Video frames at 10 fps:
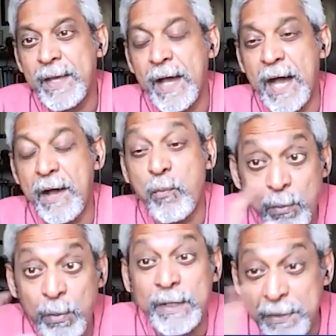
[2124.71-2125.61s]
uh, we
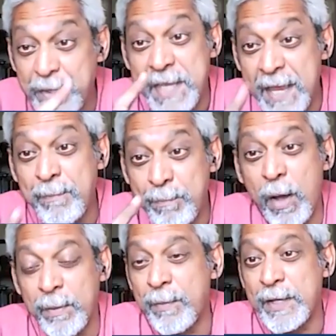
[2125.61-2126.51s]
will get the same
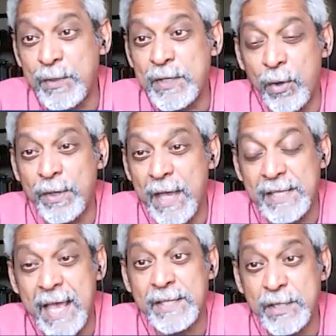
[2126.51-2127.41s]
problem as we saw
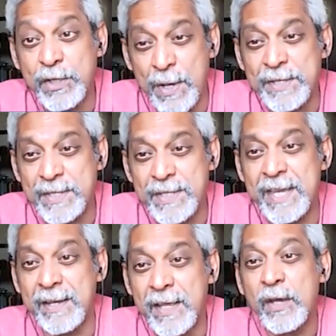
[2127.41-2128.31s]
as, as, the US has
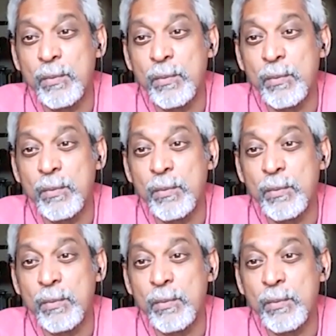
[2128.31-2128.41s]
seen,